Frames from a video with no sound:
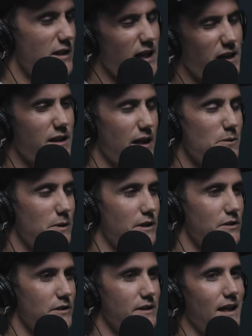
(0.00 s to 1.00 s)
Yeah, okay, we
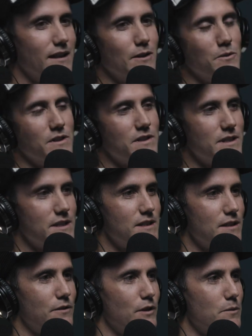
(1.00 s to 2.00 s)
can do that. And then it went to
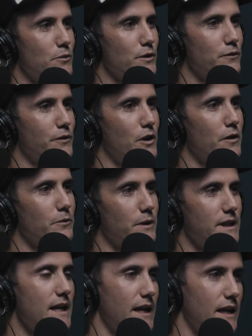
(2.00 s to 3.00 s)
63.5. And we
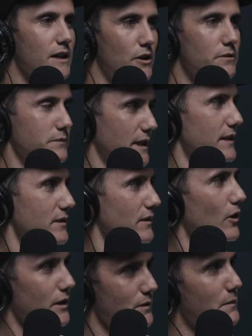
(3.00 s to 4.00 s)
went,
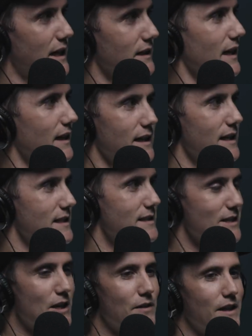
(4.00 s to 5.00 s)
I can make that
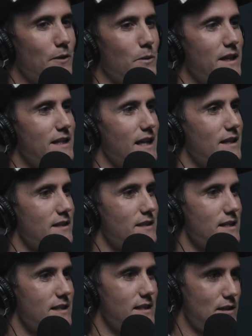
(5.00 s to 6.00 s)
easy. Then it went down to
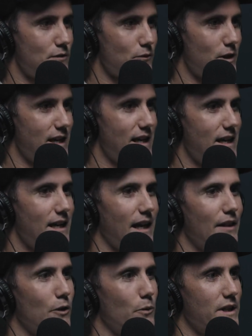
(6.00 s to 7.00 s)
63,
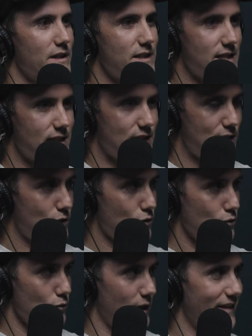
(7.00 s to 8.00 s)
and then it went to 62.